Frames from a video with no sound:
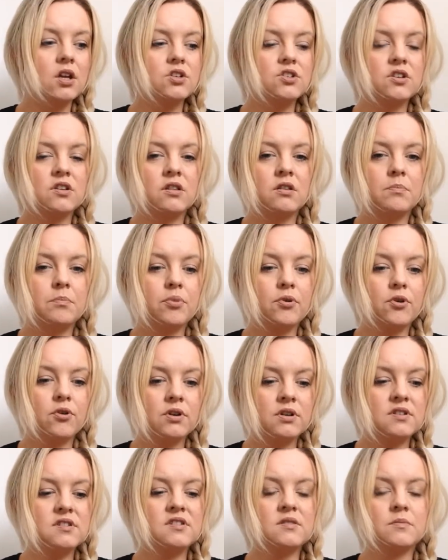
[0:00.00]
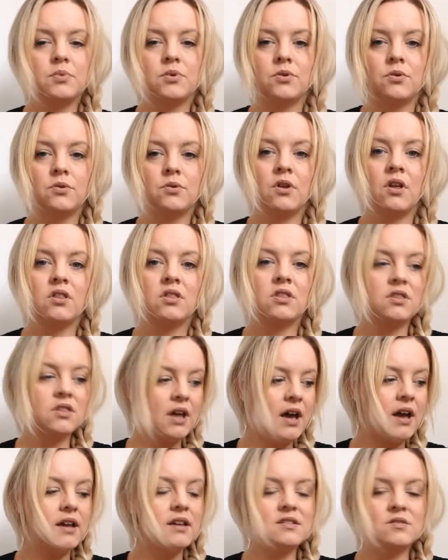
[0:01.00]
to the principle that
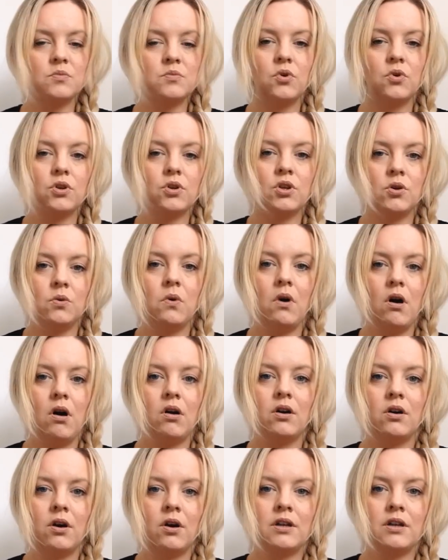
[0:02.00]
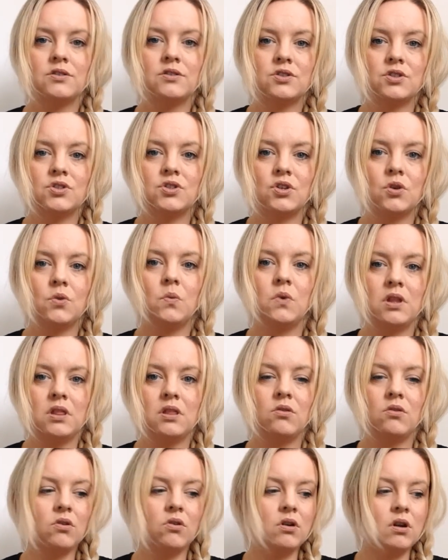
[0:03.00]
that is what you are going to do
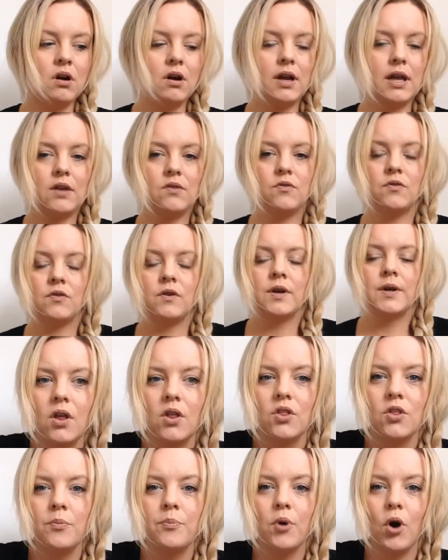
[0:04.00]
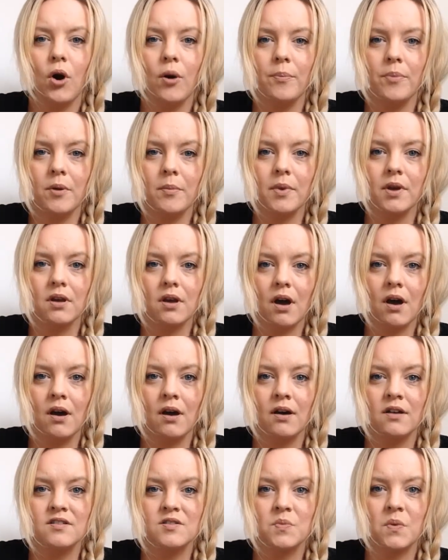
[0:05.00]
with your life. The problem
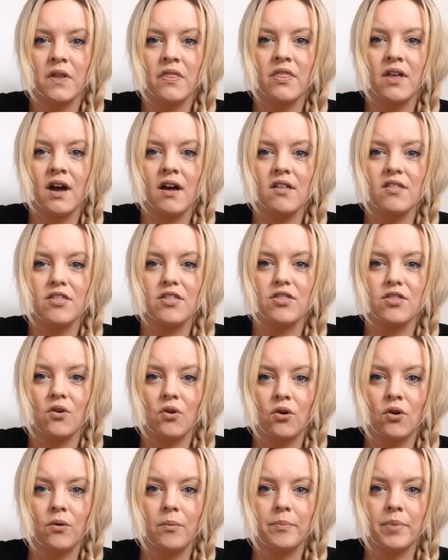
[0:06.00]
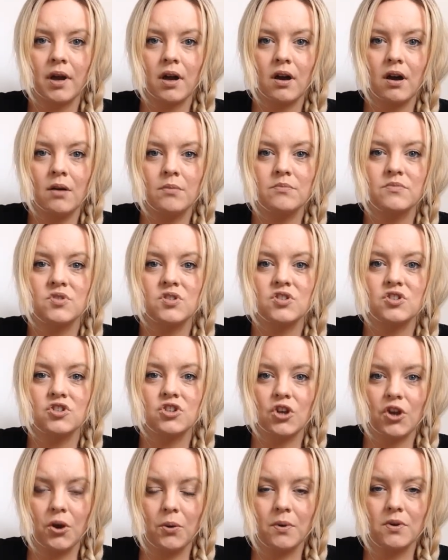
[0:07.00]
occurs when that thought becomes
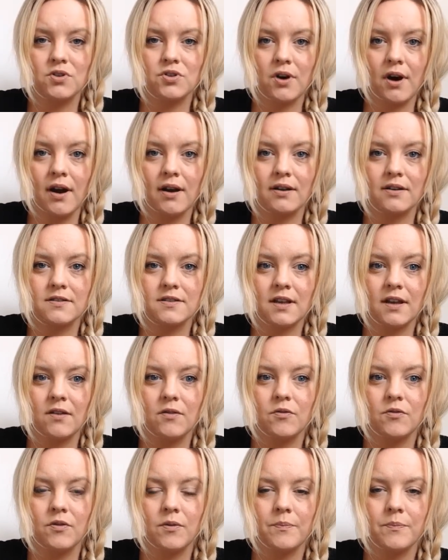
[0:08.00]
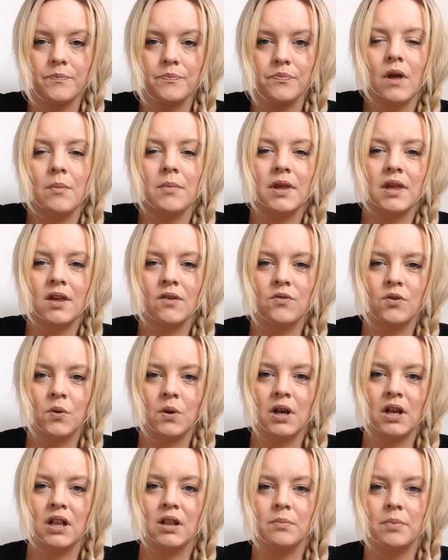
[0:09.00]
too attractive. Let me give you
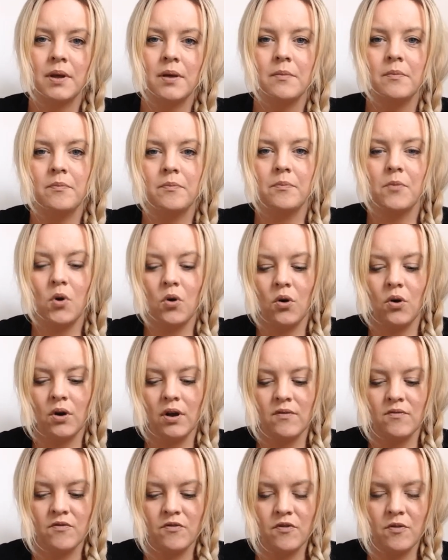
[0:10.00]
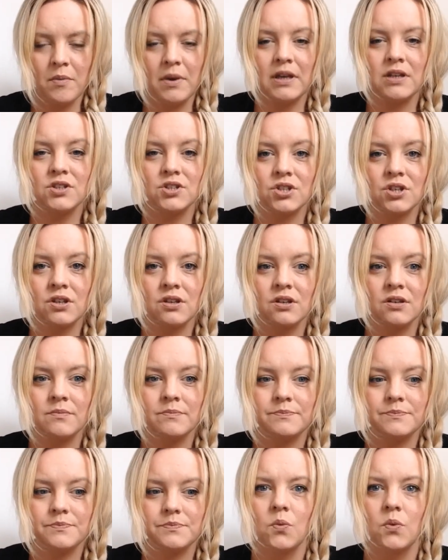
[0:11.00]
a little bit more information.
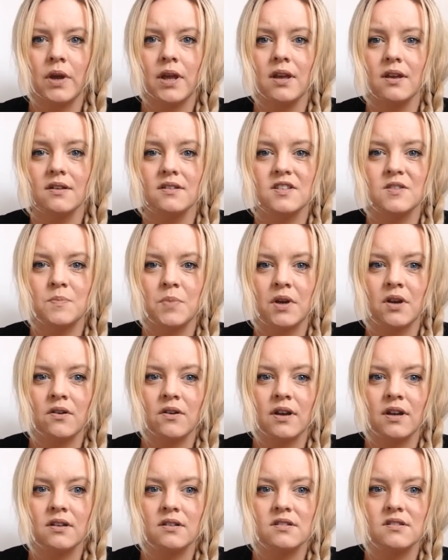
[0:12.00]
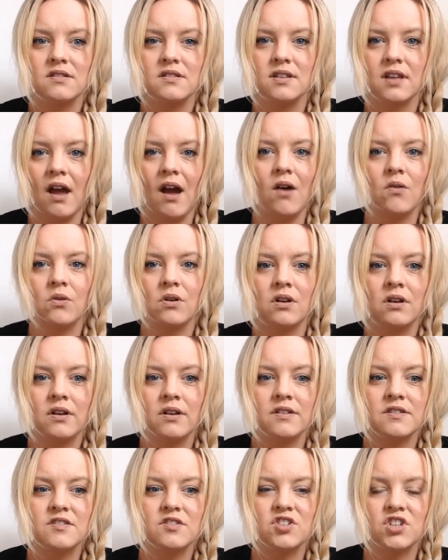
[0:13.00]
We experience
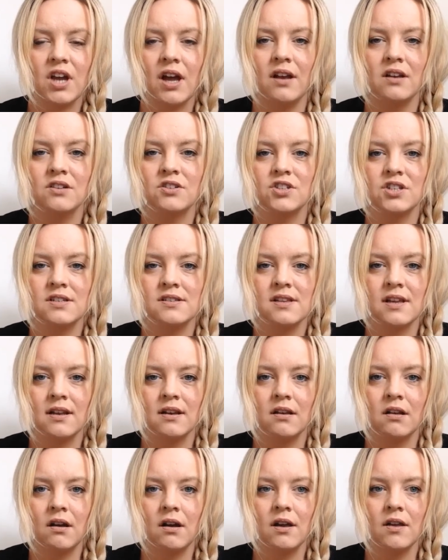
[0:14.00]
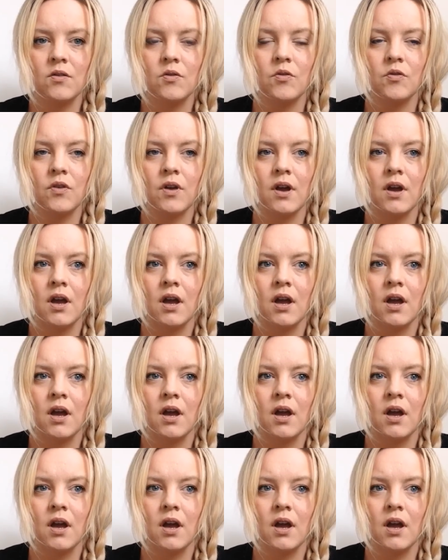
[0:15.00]
countless challenges in life.